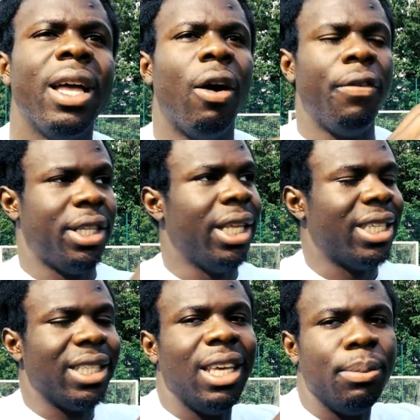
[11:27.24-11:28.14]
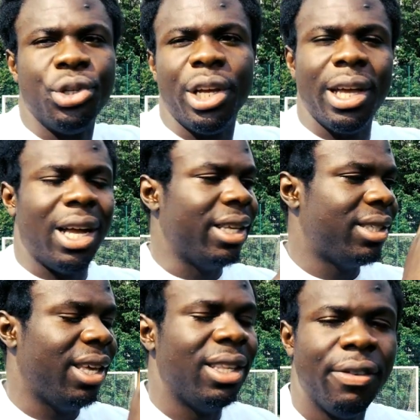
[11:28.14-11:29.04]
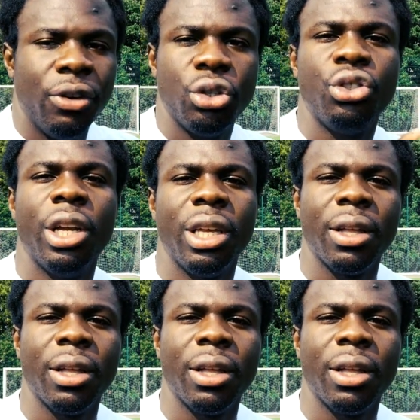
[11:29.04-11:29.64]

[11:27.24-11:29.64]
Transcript: obviously there's a team training and there's individual training.